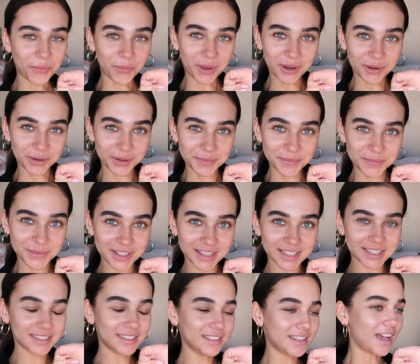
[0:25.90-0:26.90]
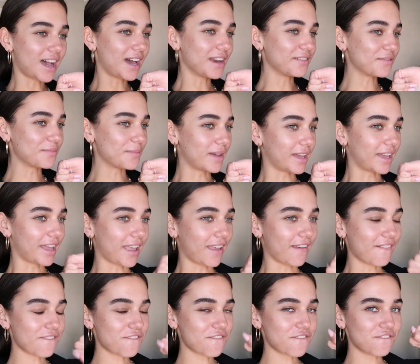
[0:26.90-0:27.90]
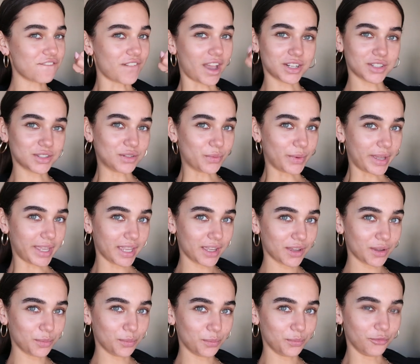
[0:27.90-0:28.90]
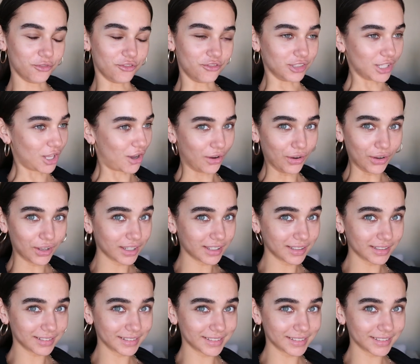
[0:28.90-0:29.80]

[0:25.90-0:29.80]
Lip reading: Welcome to the start of my fashion week vlog.